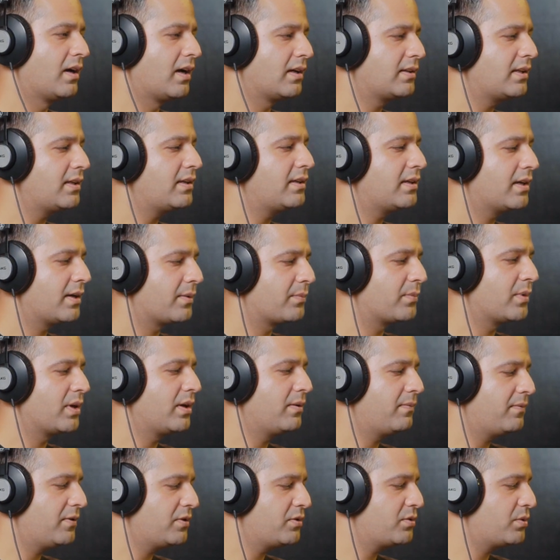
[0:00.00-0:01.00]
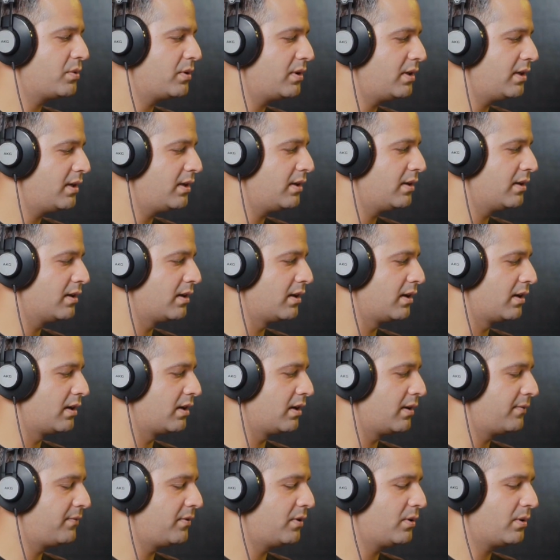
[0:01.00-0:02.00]
I think, yeah, eventually,
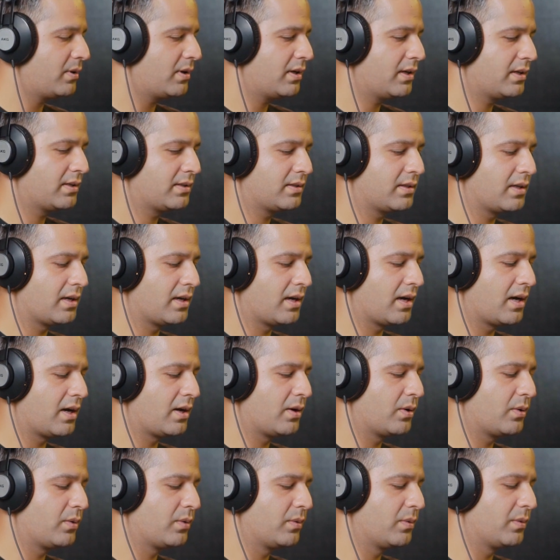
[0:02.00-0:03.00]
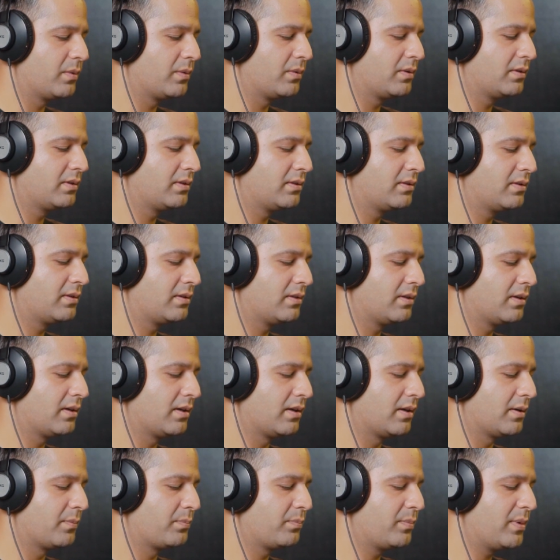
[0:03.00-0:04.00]
if you look at how
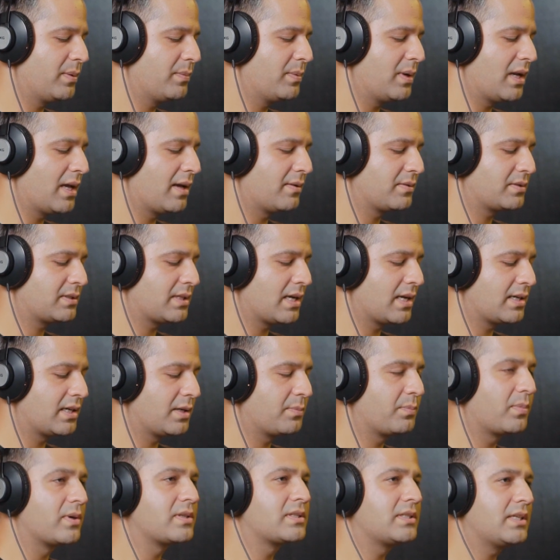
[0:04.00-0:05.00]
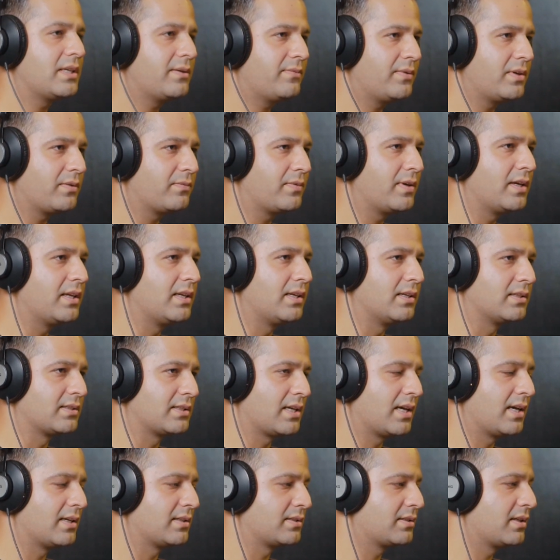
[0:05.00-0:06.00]
people have started perceiving
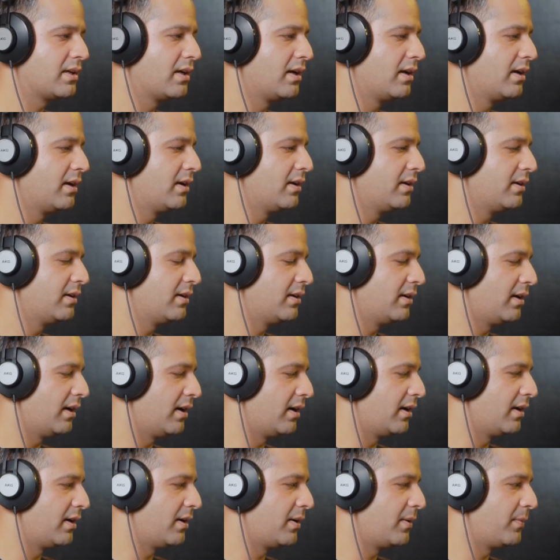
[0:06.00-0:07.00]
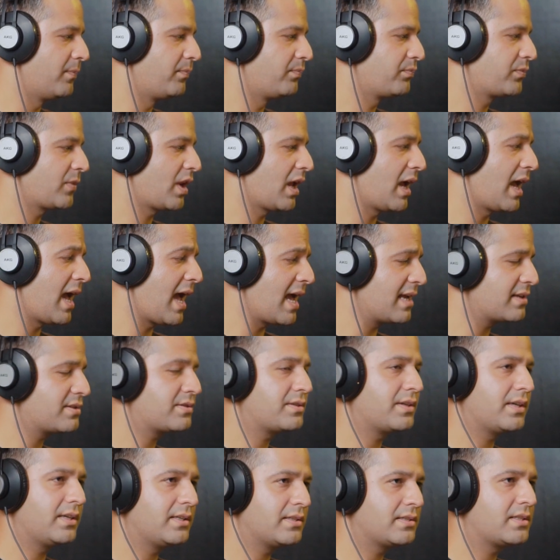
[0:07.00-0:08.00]
failures as, has
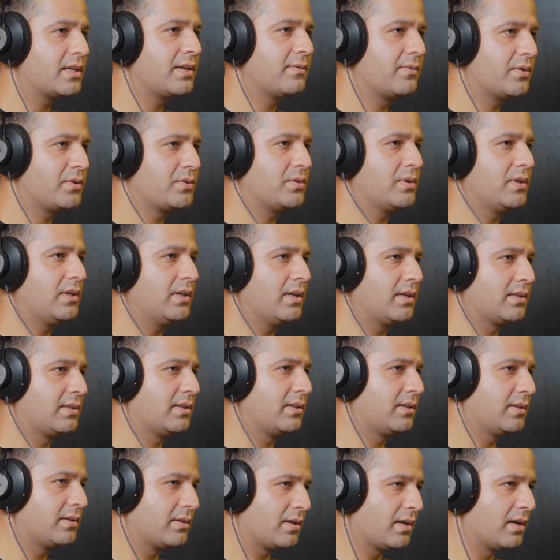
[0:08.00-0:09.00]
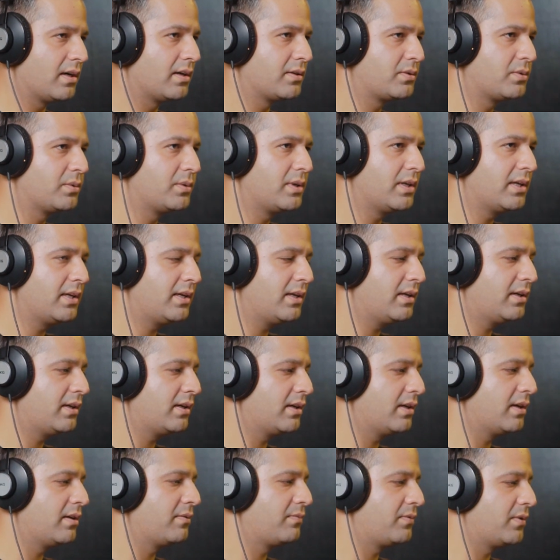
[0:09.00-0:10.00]
changed eventually. I think
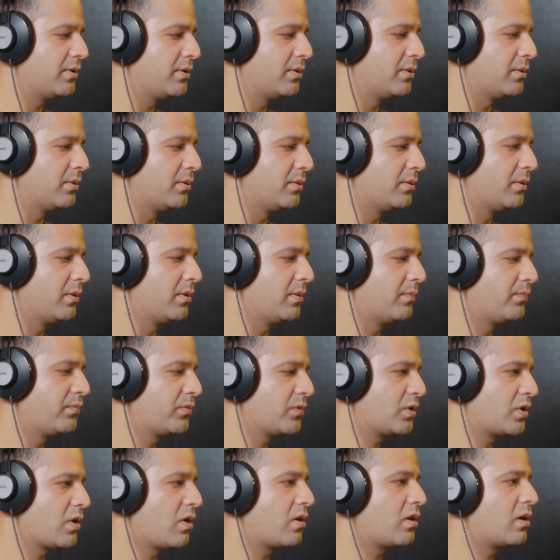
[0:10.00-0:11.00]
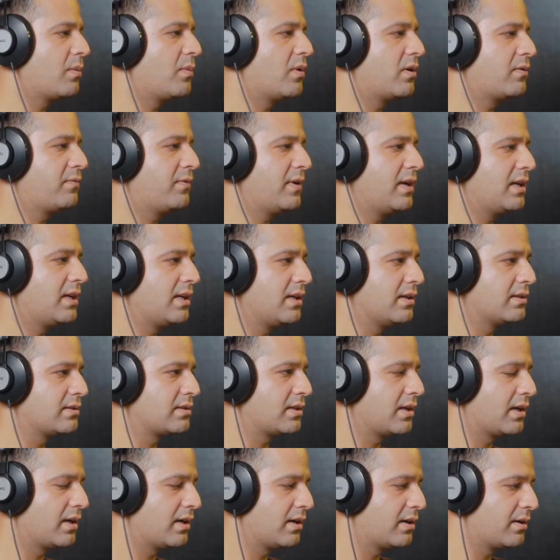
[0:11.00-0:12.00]
today, if you talk about
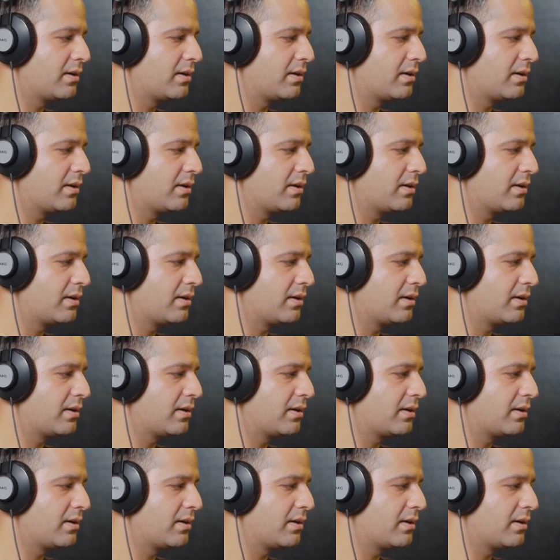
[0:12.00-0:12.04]
failures,